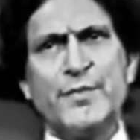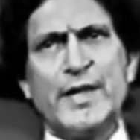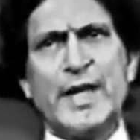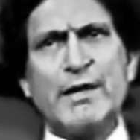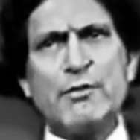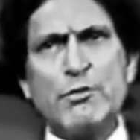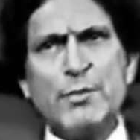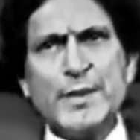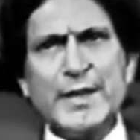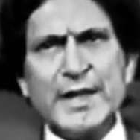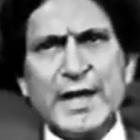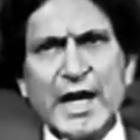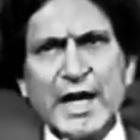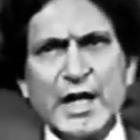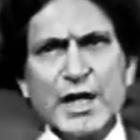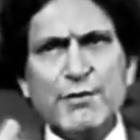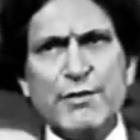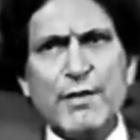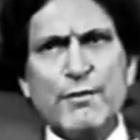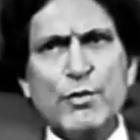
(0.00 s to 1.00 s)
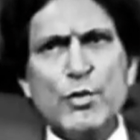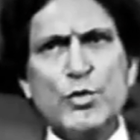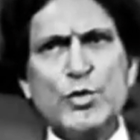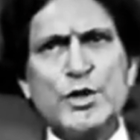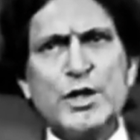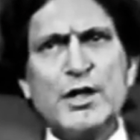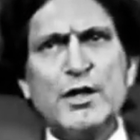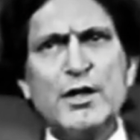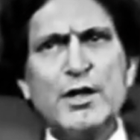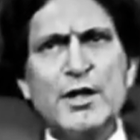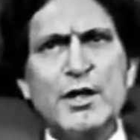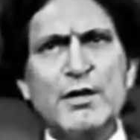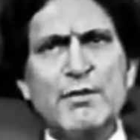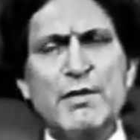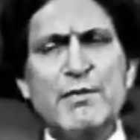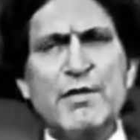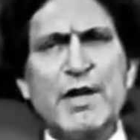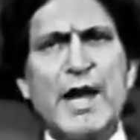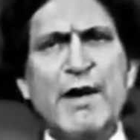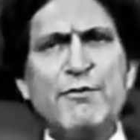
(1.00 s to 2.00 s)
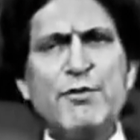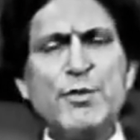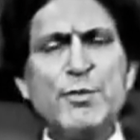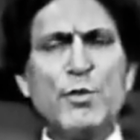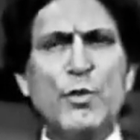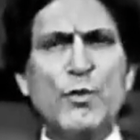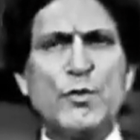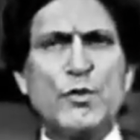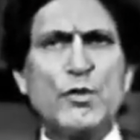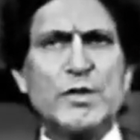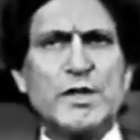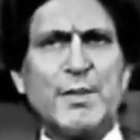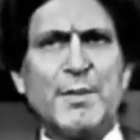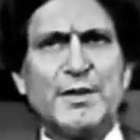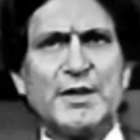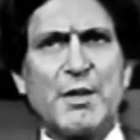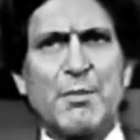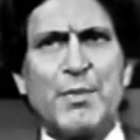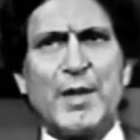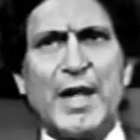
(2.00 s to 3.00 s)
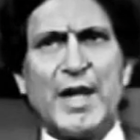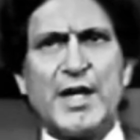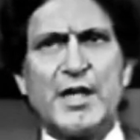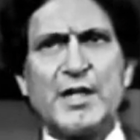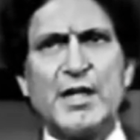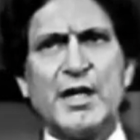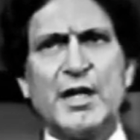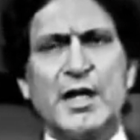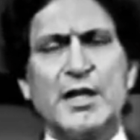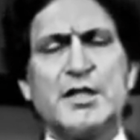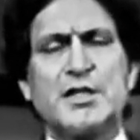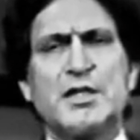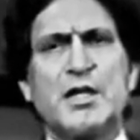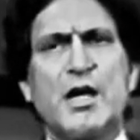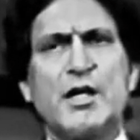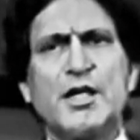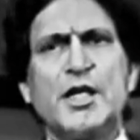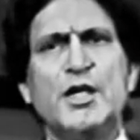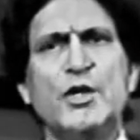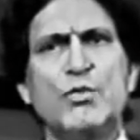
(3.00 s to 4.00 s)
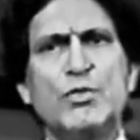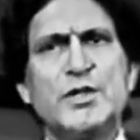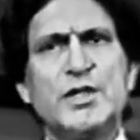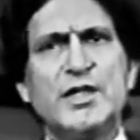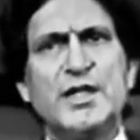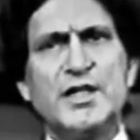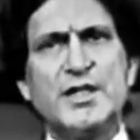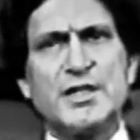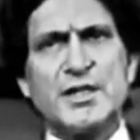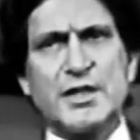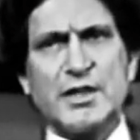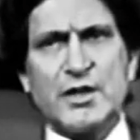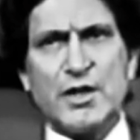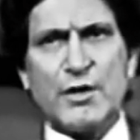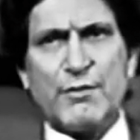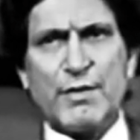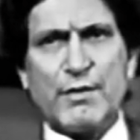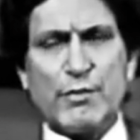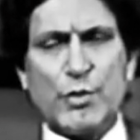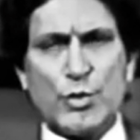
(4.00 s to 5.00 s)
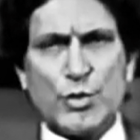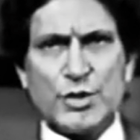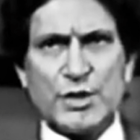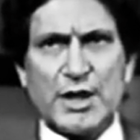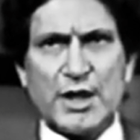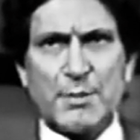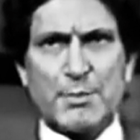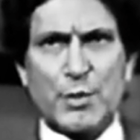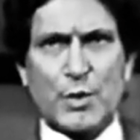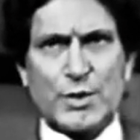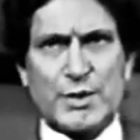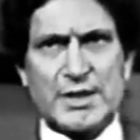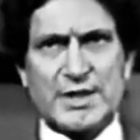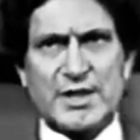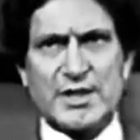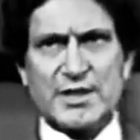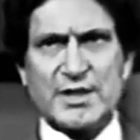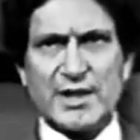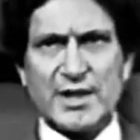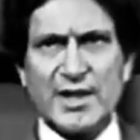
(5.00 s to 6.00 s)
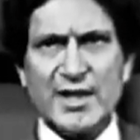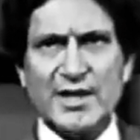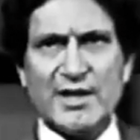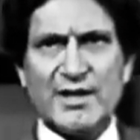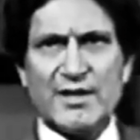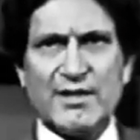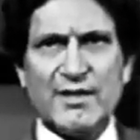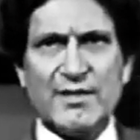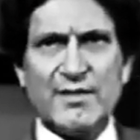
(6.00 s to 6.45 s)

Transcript: That would be the end of evolution. We will have to move to some other planet and start a new series of evolutionary processes again.